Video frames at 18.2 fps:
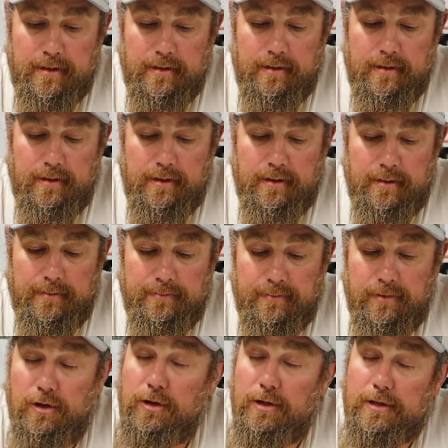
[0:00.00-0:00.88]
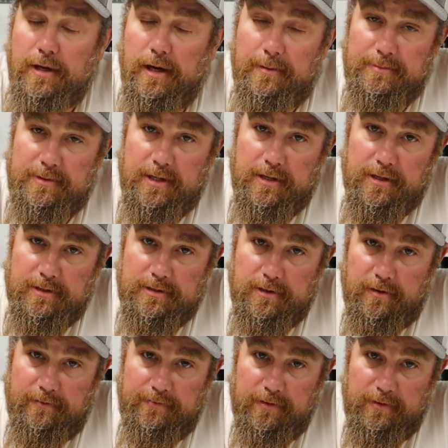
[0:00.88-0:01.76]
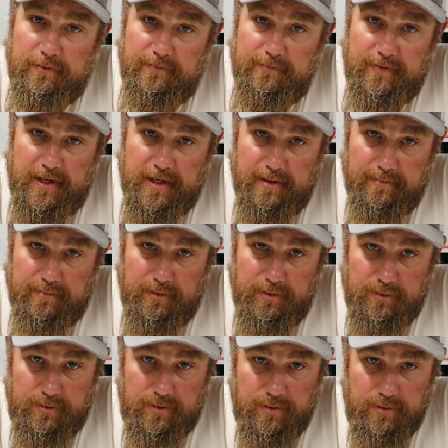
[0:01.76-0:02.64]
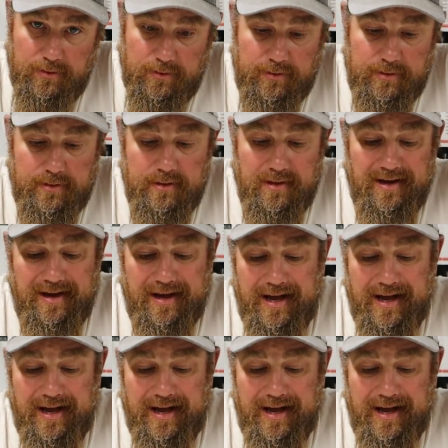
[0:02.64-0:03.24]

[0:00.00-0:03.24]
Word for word: hook up to your cell phone via Bluetooth.